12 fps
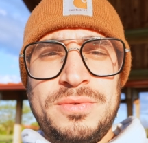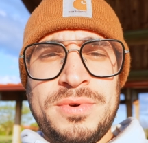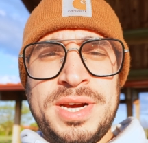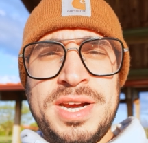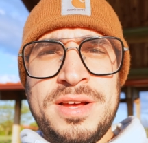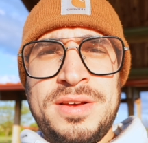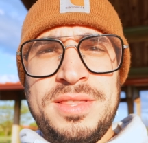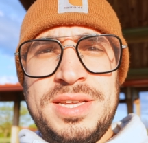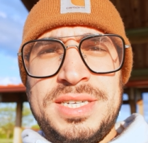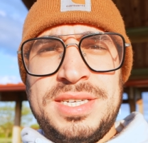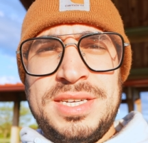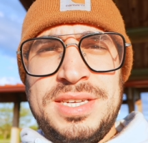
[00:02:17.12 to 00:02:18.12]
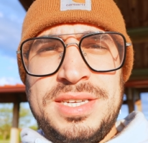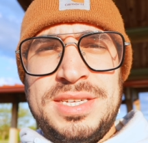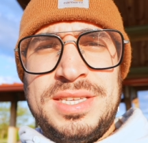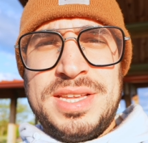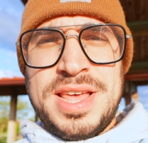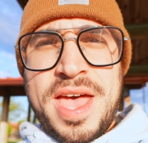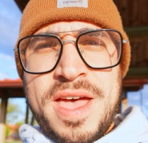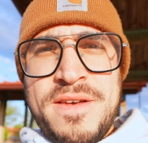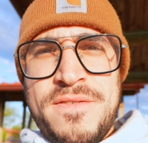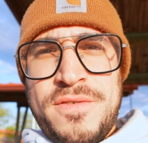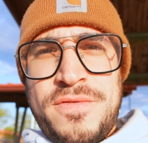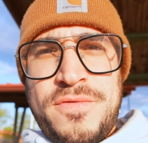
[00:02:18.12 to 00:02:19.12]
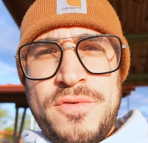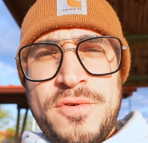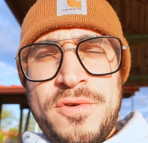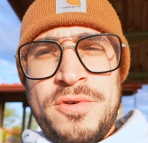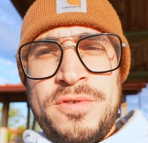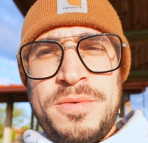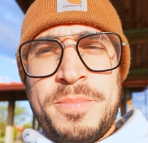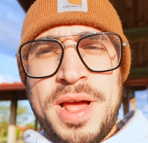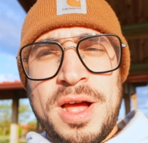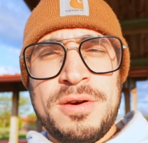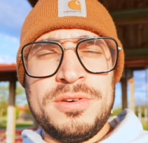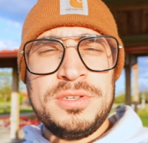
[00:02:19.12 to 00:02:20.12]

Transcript: Right now, this is the f4 power